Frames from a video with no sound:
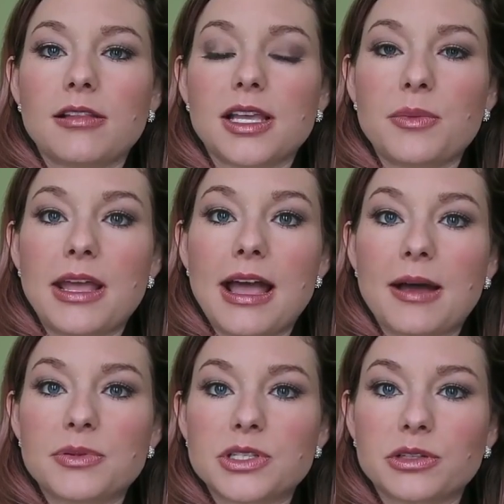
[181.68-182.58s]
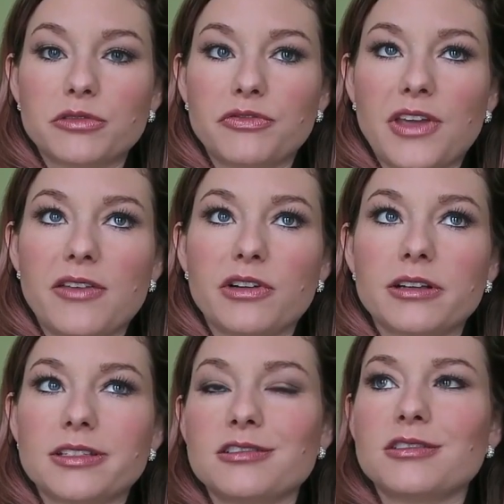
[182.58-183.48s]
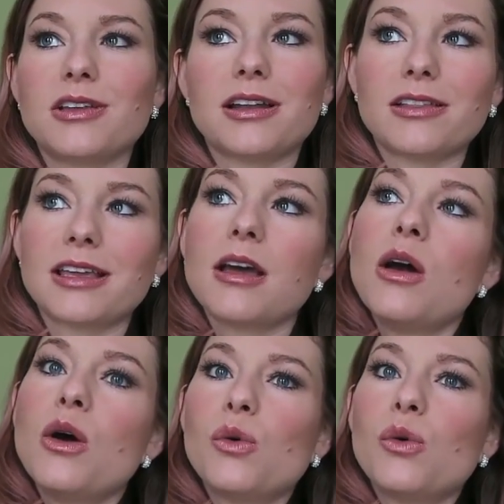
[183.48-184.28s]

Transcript: not like my absolute favorite, because there's a lot of like